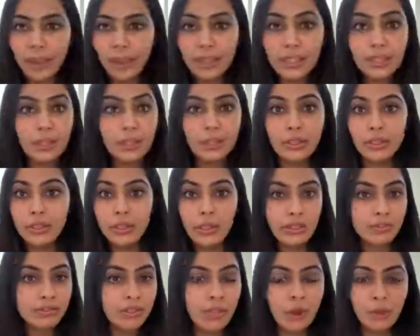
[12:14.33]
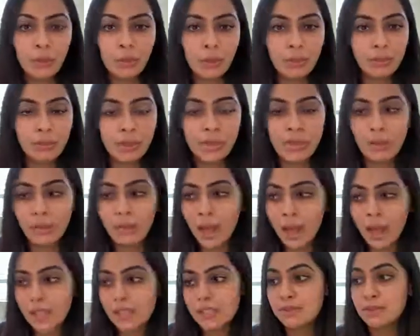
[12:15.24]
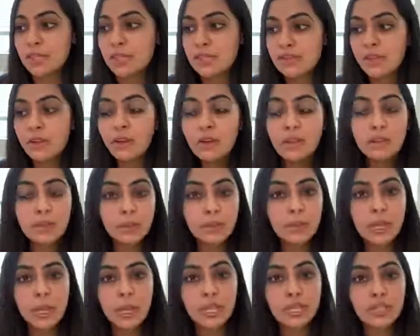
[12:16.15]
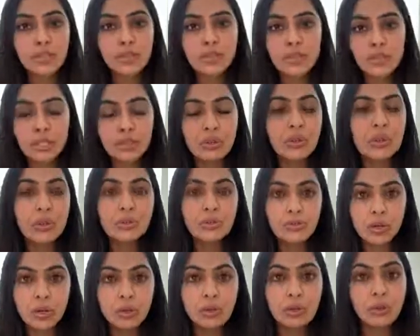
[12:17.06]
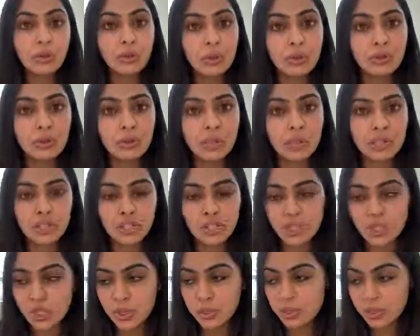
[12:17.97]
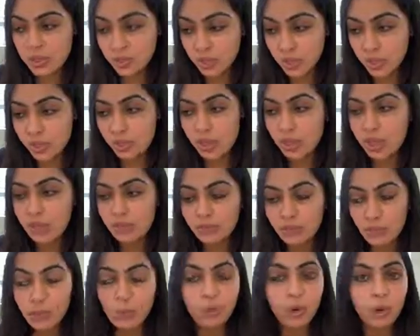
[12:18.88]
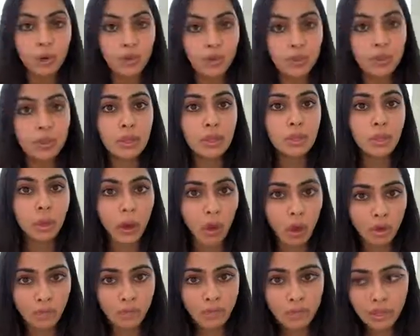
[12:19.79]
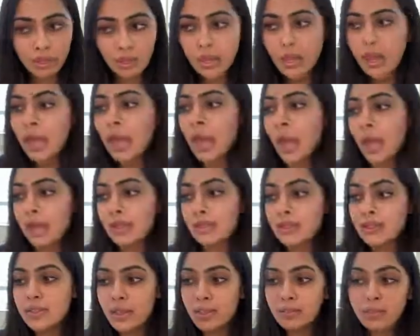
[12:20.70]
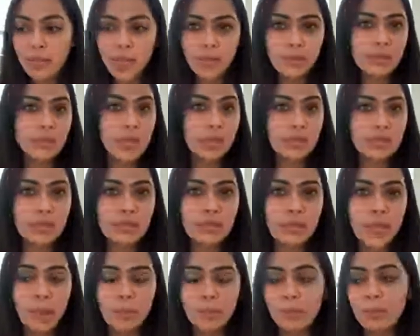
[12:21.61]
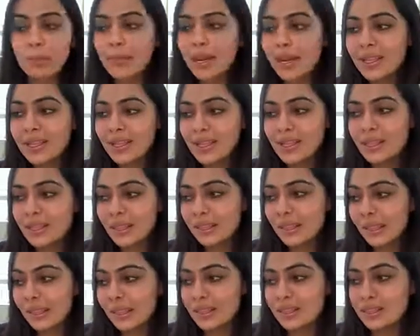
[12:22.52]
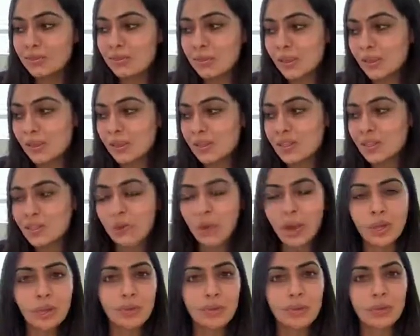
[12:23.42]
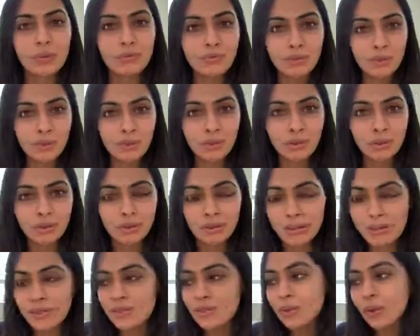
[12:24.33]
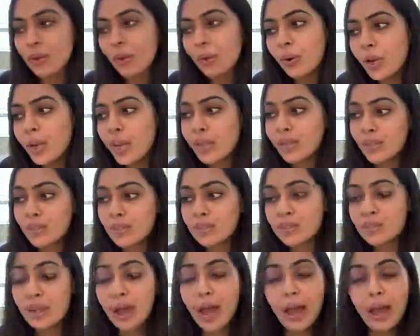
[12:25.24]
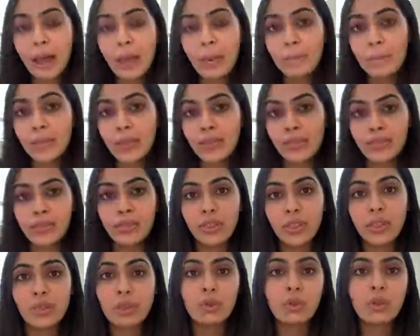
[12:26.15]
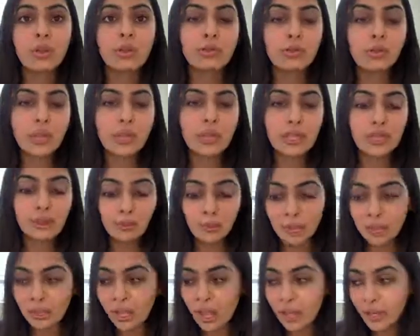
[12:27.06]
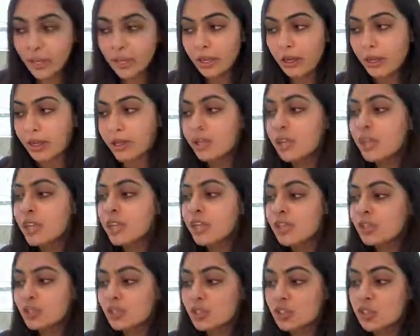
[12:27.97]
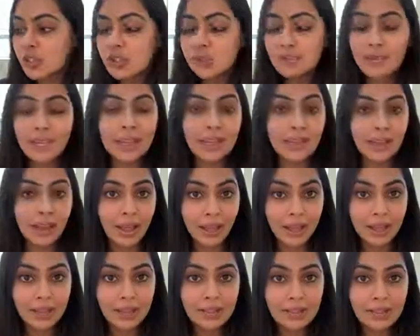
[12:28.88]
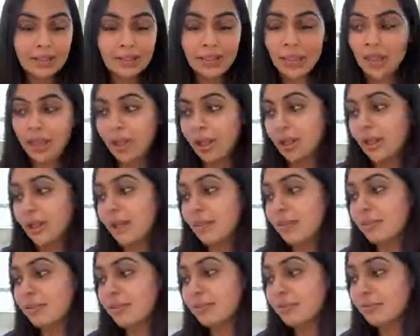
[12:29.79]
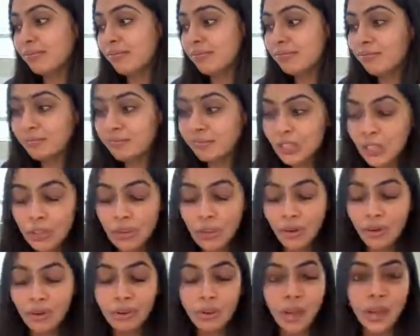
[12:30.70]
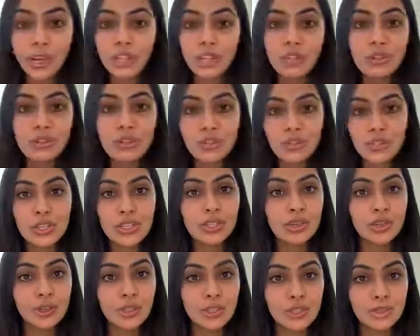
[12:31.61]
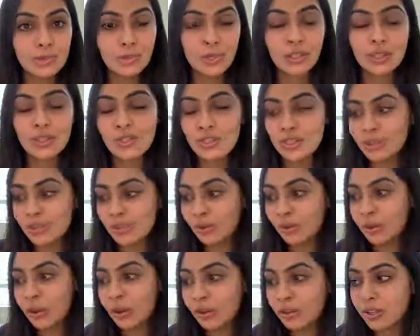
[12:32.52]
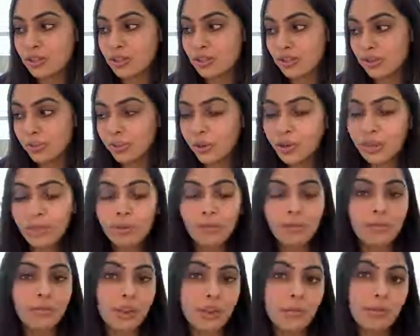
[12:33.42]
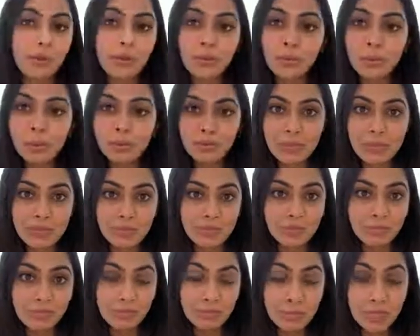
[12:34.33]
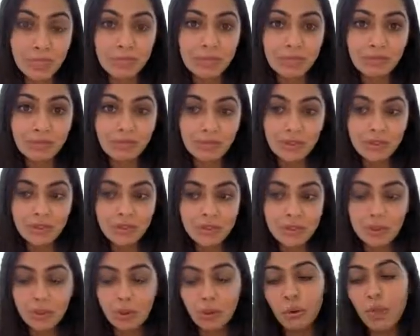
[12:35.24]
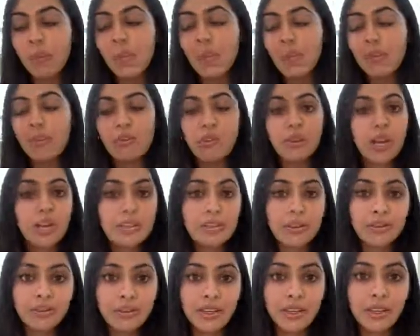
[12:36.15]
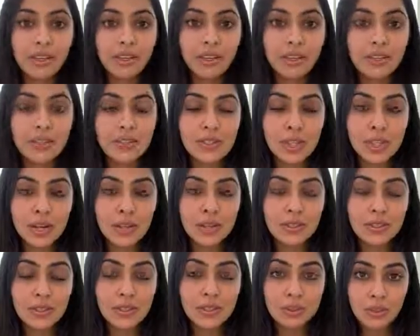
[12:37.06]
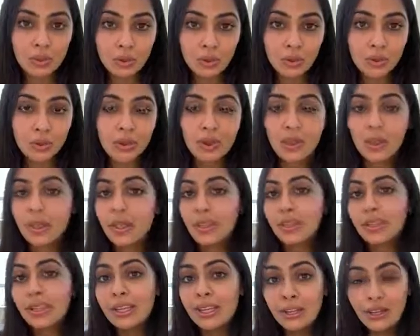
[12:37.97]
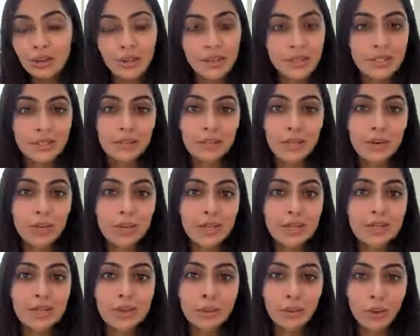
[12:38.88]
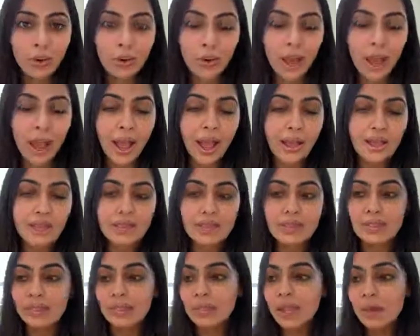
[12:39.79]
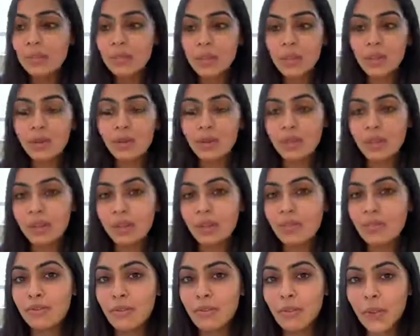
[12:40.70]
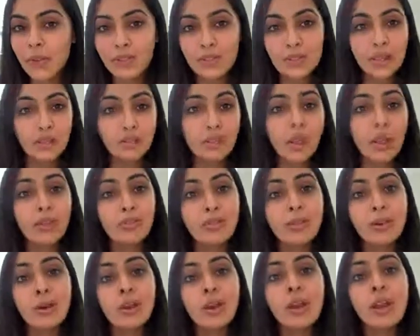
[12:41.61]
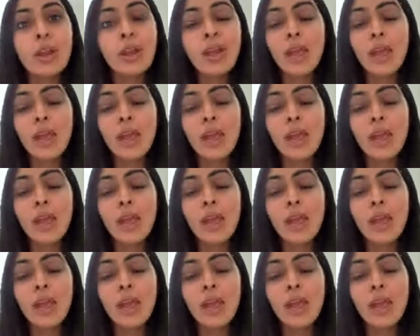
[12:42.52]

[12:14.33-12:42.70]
they've dealt with me in the past, because there are some agents that you can start building relationships with if you work with them often. And sometimes that does happen, but I think that they experience quite a bit of turnover. So that's not a method that you can really rely on. So just being nice and, you know, kind of using your experience and your knowledge to work in your favor really makes a big difference. So if you guys ever need to use that as a tool, here is one of my support hacks. Let me know if any of you guys have ever